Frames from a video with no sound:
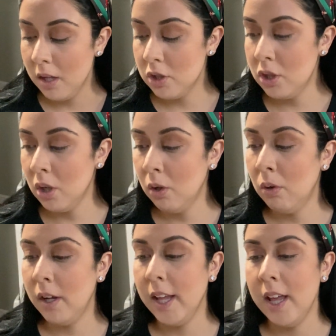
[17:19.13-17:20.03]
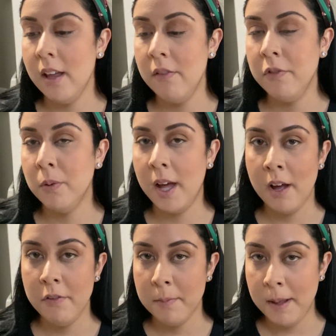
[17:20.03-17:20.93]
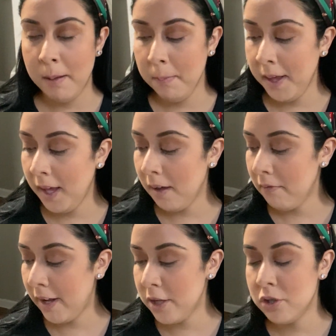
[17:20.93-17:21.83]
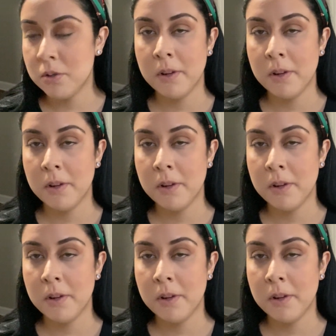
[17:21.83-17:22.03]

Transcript: So if you have your baby vaginal,